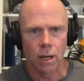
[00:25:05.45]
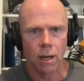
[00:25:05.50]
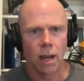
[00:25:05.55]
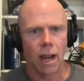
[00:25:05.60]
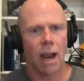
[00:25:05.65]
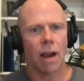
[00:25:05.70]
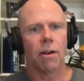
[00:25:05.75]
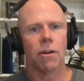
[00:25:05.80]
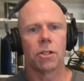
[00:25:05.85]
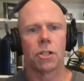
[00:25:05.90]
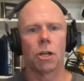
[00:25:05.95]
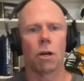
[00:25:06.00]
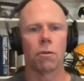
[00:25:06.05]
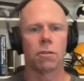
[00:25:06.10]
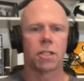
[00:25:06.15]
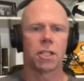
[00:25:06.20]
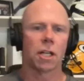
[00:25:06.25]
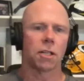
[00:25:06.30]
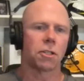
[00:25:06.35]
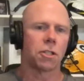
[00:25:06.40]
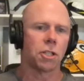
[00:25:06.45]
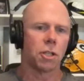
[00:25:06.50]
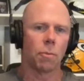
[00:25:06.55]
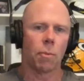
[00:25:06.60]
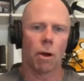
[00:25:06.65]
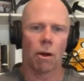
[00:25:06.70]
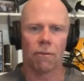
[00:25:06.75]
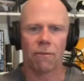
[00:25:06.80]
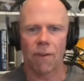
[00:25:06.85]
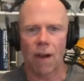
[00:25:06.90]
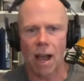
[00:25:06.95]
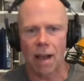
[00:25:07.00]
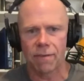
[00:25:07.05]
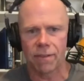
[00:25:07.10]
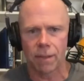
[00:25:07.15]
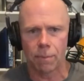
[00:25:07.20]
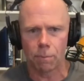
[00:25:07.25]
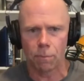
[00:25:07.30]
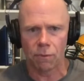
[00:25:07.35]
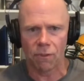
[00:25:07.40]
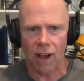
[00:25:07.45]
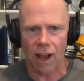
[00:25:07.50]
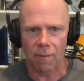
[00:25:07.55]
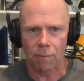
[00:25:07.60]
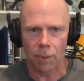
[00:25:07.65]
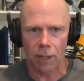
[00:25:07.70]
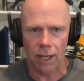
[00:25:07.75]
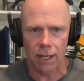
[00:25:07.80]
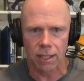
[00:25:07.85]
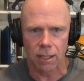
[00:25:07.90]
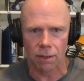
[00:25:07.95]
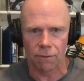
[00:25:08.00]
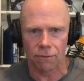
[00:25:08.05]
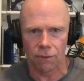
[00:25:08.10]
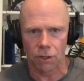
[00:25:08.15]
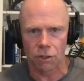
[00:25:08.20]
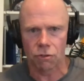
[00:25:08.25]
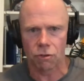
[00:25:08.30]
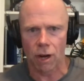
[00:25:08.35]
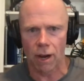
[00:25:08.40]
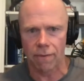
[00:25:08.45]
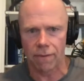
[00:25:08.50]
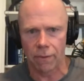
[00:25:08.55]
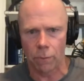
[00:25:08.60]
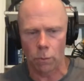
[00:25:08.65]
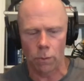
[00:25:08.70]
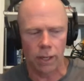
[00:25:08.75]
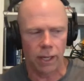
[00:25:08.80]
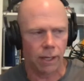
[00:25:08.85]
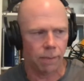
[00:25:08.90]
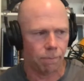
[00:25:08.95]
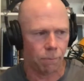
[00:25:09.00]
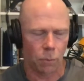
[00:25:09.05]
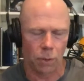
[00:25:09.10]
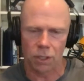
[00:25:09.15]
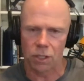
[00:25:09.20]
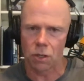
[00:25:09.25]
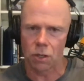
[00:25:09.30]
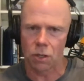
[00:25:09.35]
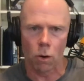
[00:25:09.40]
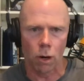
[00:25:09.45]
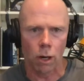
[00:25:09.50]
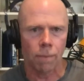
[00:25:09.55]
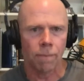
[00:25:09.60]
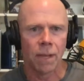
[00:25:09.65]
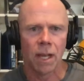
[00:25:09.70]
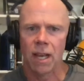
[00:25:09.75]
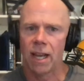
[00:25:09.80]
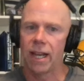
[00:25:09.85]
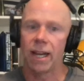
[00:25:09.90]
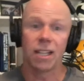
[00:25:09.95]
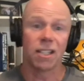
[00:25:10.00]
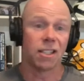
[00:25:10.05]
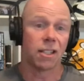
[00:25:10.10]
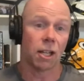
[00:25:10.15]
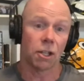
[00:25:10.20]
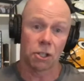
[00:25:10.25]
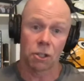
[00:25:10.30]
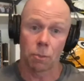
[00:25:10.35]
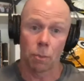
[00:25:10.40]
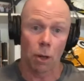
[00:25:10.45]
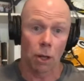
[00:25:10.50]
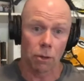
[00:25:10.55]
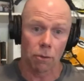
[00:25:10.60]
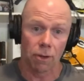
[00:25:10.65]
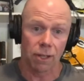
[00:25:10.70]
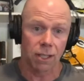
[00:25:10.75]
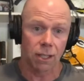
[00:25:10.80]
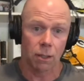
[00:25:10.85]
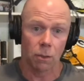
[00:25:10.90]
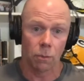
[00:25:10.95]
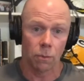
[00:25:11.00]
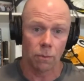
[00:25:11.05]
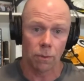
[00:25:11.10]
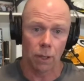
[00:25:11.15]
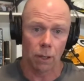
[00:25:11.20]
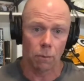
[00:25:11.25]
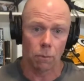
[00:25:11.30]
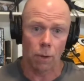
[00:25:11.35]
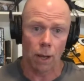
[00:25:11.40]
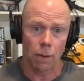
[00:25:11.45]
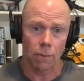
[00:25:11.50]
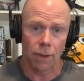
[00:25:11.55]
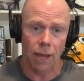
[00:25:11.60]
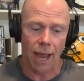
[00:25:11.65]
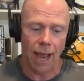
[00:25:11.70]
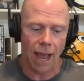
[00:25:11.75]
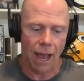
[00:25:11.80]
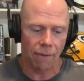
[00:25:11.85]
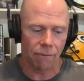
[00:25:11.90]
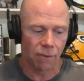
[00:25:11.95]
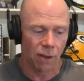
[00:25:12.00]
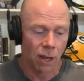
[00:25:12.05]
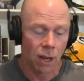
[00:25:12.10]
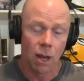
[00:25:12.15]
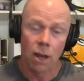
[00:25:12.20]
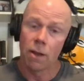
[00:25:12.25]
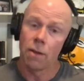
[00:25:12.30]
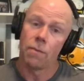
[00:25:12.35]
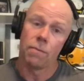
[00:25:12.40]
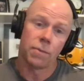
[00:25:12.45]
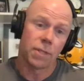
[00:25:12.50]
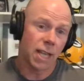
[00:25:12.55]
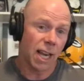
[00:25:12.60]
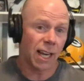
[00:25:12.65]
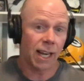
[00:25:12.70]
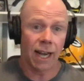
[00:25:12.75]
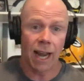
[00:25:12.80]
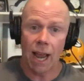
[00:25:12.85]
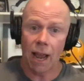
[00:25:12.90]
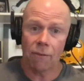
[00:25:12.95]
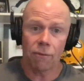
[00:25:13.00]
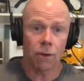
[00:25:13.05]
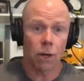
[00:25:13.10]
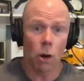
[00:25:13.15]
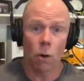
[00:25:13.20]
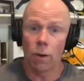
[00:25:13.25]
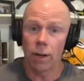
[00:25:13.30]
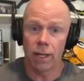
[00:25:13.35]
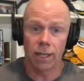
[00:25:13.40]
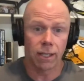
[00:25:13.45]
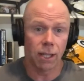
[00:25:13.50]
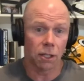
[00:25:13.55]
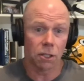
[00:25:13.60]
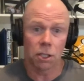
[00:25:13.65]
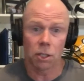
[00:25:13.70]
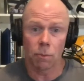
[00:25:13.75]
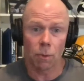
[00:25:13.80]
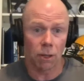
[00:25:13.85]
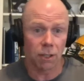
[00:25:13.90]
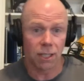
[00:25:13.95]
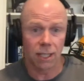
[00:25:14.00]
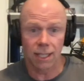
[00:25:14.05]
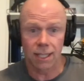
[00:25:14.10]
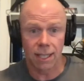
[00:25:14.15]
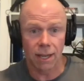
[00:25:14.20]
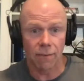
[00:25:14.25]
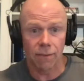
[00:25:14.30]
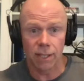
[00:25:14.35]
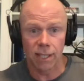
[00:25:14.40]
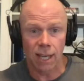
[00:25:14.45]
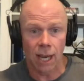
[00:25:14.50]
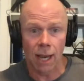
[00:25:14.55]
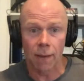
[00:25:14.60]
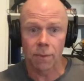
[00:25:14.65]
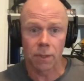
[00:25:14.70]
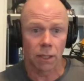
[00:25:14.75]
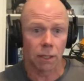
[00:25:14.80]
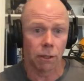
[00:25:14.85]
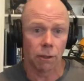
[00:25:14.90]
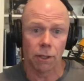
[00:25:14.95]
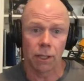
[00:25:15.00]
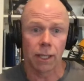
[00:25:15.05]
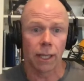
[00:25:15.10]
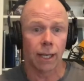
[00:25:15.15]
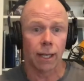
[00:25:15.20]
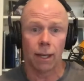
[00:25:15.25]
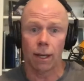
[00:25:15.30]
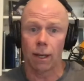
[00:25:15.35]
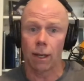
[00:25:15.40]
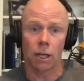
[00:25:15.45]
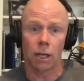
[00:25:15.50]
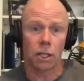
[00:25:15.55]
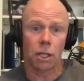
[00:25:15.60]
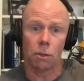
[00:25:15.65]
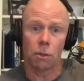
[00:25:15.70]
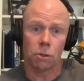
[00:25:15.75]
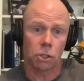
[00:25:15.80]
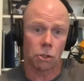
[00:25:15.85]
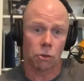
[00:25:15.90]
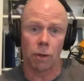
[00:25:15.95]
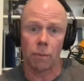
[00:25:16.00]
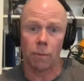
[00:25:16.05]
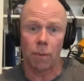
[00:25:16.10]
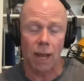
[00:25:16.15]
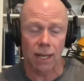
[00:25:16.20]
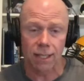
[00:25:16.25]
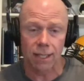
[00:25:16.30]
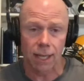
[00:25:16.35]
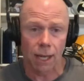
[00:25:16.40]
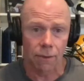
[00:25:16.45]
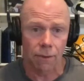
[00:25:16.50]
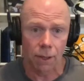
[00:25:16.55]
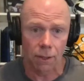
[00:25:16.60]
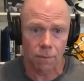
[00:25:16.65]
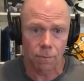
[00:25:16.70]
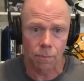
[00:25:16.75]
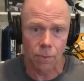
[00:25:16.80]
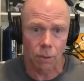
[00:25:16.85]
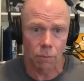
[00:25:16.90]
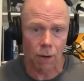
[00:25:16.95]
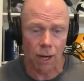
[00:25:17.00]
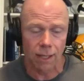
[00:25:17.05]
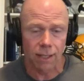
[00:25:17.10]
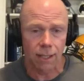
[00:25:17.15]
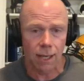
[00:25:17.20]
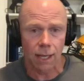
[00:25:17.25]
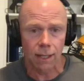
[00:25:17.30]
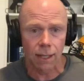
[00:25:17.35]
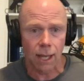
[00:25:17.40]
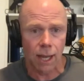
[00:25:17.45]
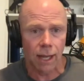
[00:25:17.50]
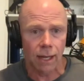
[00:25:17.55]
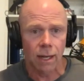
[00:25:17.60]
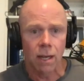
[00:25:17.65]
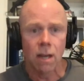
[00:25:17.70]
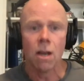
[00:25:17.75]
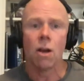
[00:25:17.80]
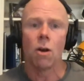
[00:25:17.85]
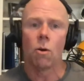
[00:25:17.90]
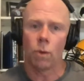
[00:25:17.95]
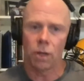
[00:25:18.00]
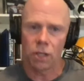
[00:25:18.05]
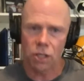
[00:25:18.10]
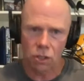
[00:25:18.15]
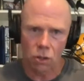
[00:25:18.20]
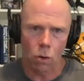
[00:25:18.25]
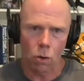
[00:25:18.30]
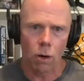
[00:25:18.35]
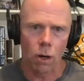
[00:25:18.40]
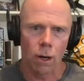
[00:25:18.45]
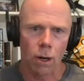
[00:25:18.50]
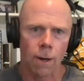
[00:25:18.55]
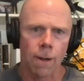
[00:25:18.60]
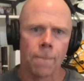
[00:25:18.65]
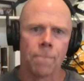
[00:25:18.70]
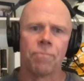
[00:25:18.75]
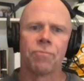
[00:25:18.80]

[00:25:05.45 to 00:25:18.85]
Aaron Jones touches the ball 5 plays in the first drive. We score. He doesn't touch the ball the rest of the half. Second half, we go in, he touches the ball 6-7 times, including like a huge screen pass down the right sideline. We score.